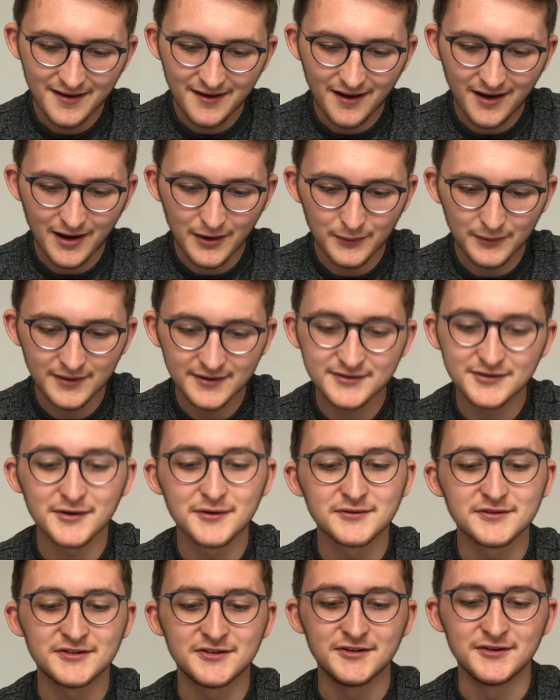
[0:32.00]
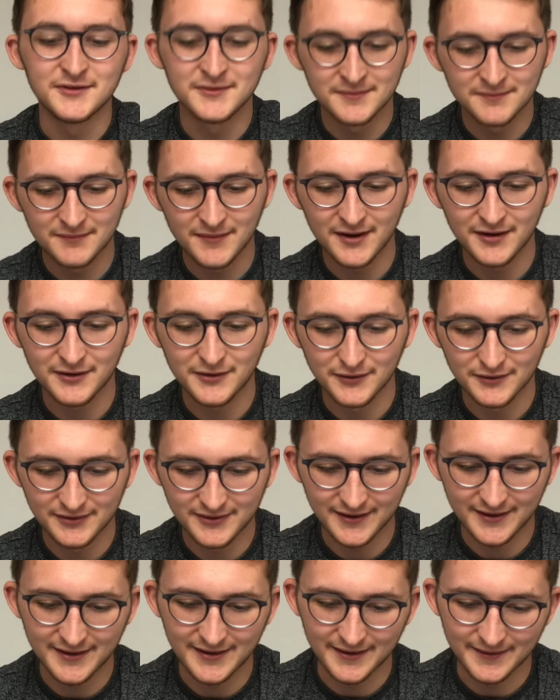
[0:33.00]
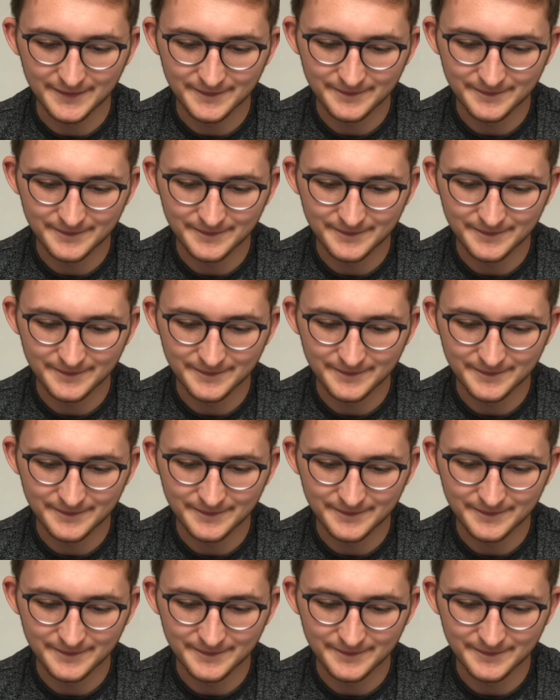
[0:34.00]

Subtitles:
I will exalt you, my God the King.